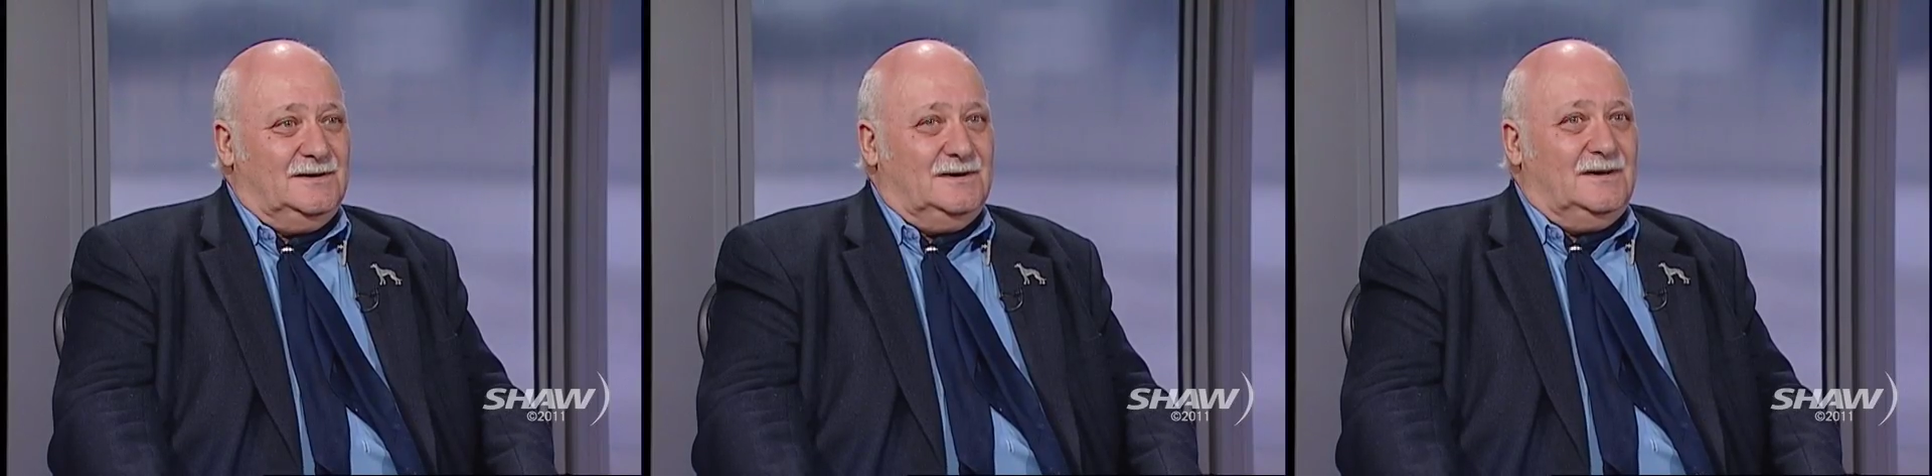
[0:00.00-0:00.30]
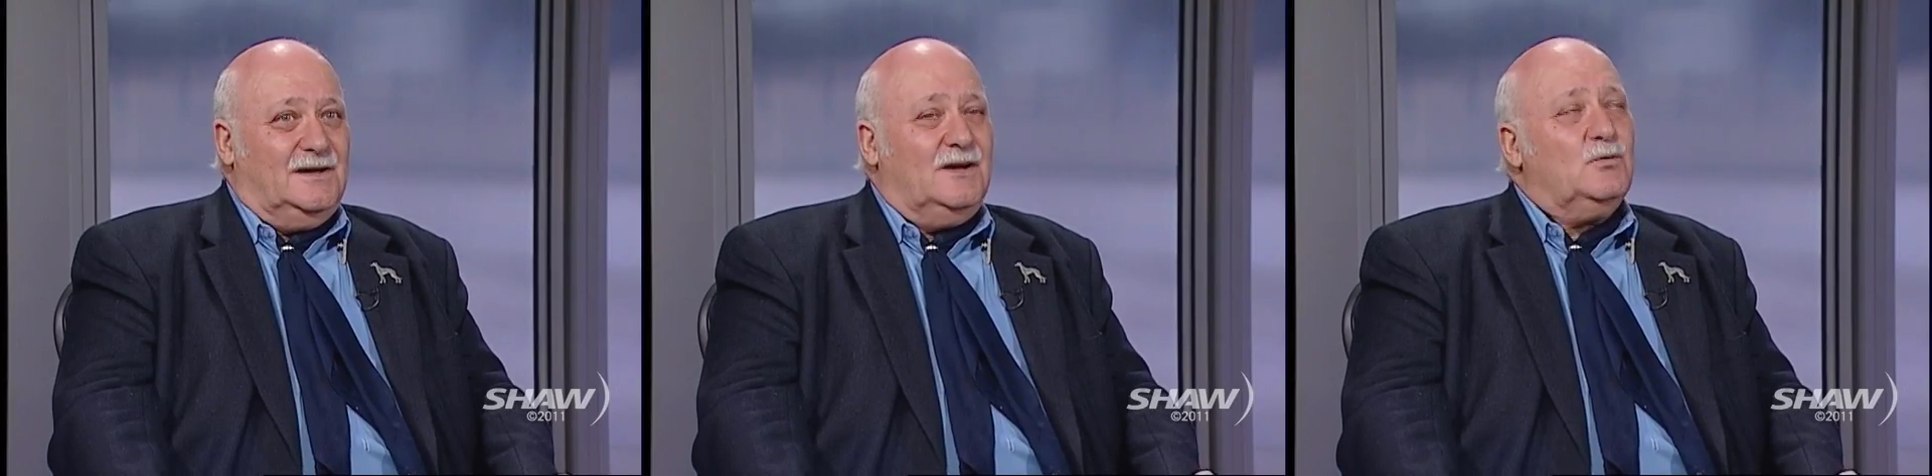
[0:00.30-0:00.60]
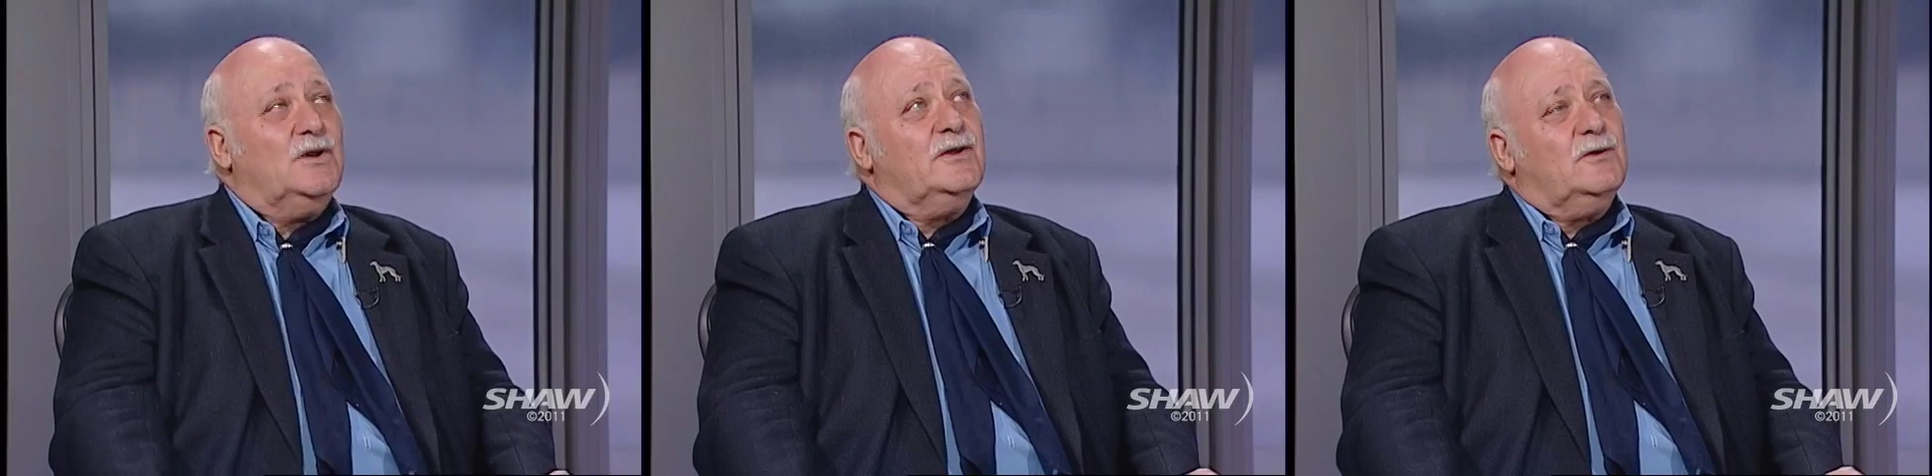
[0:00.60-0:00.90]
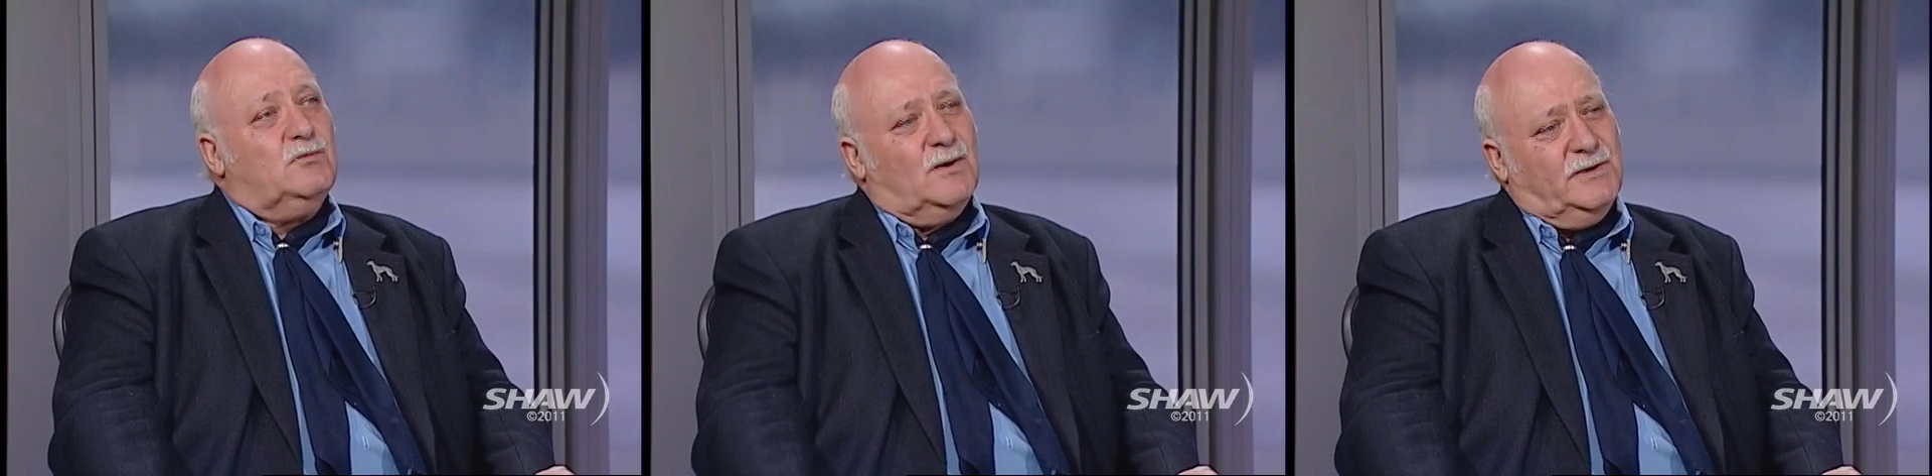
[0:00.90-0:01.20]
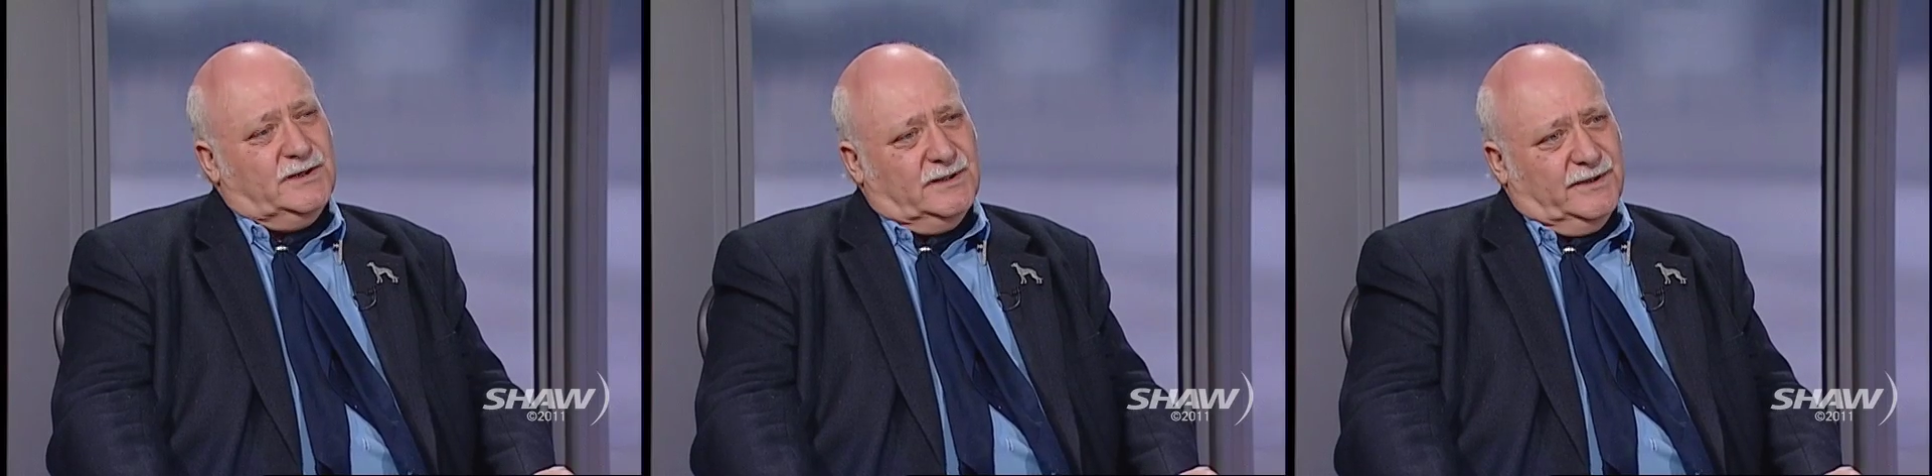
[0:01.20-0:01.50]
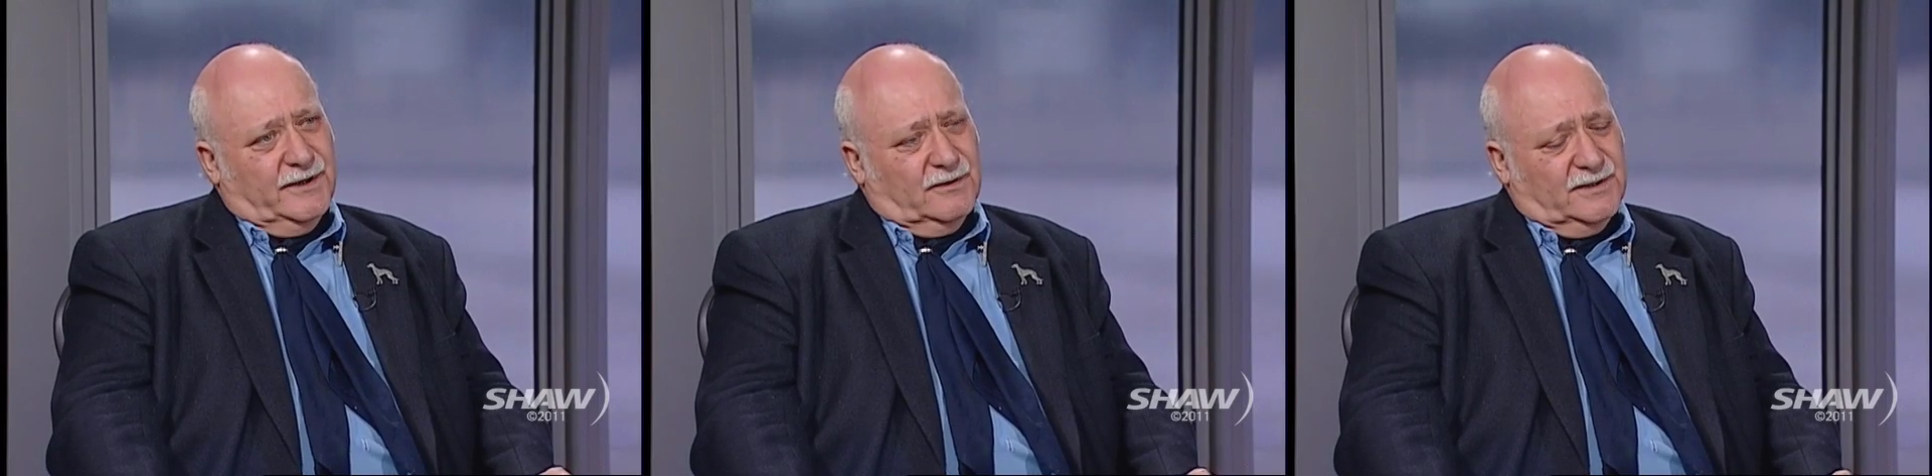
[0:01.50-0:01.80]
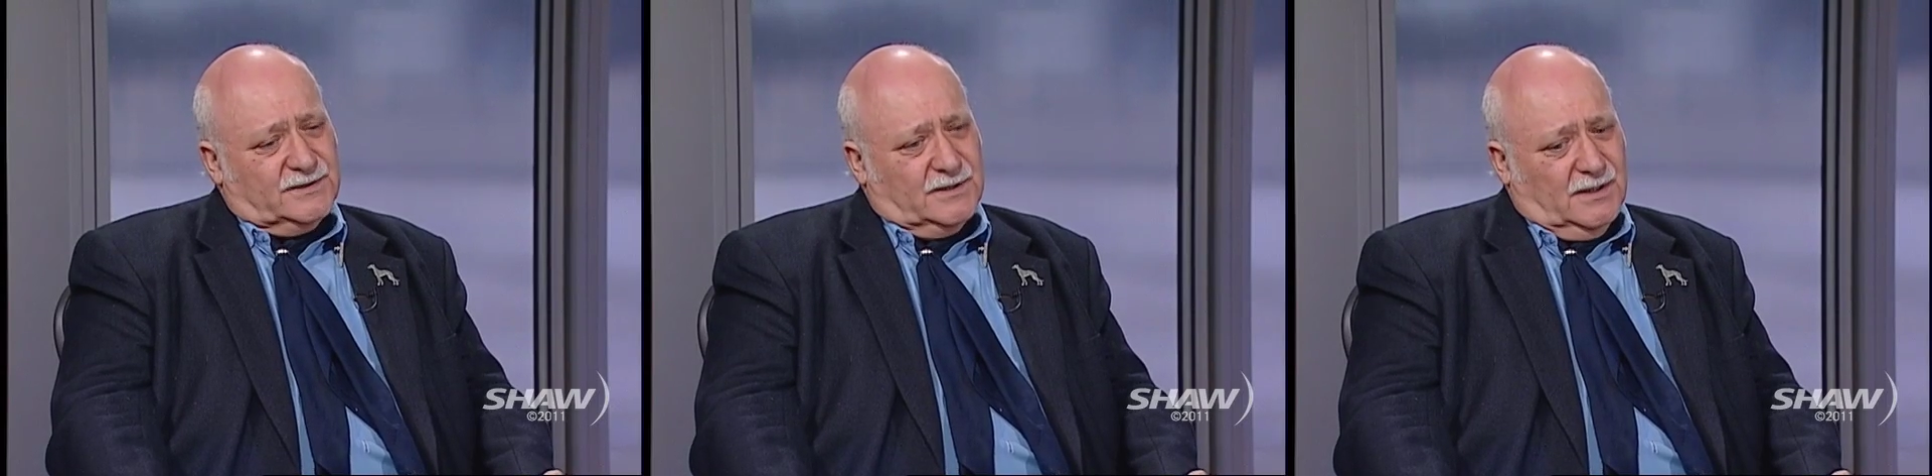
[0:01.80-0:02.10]
work? Uh, what, uh, what we did there
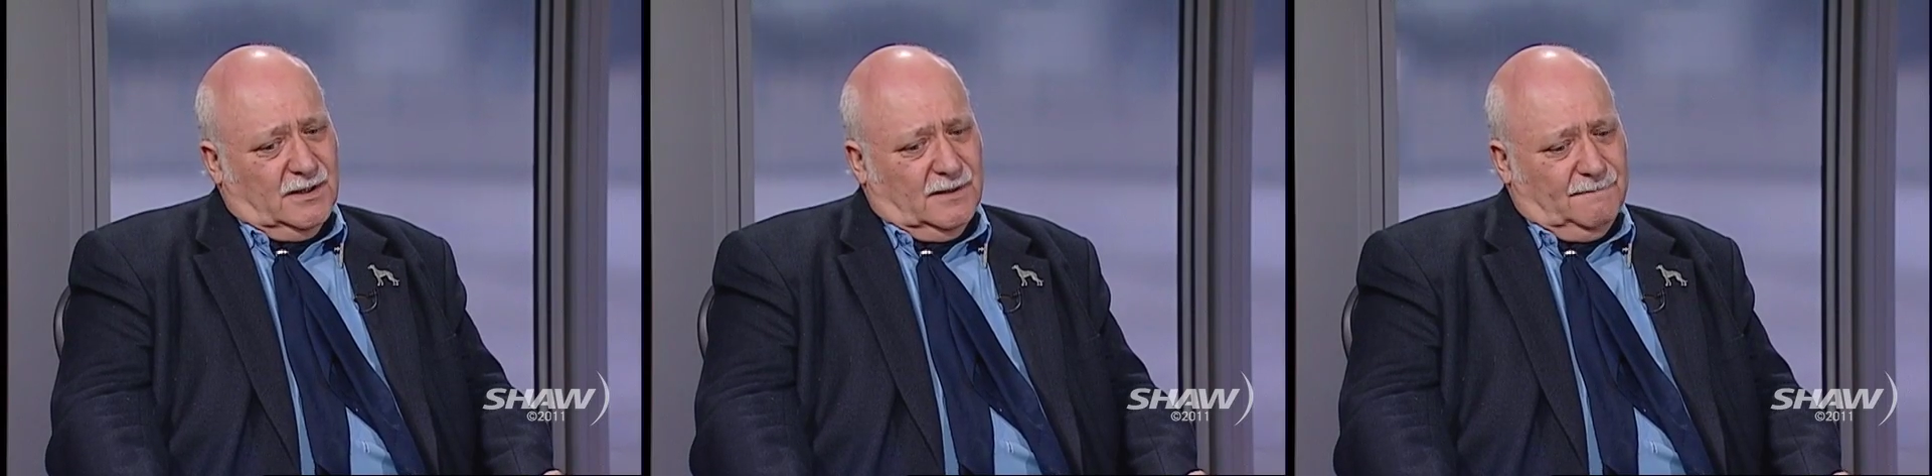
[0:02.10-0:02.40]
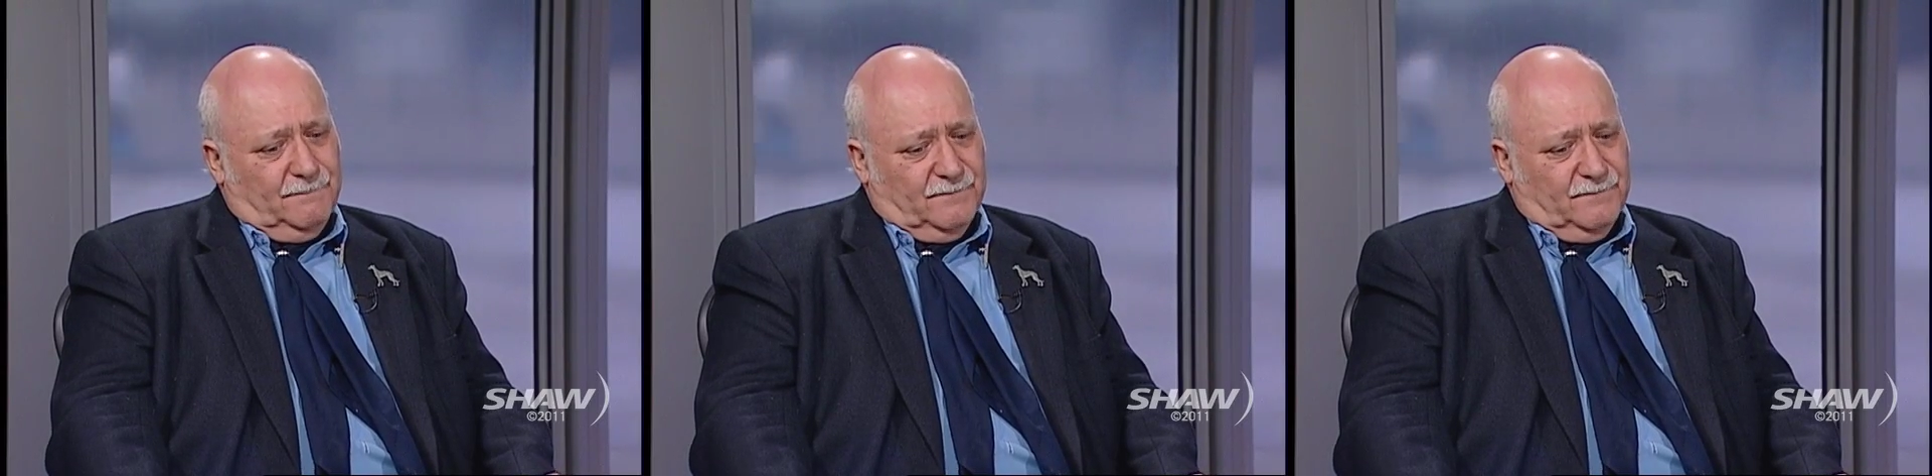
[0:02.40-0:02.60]
is uh,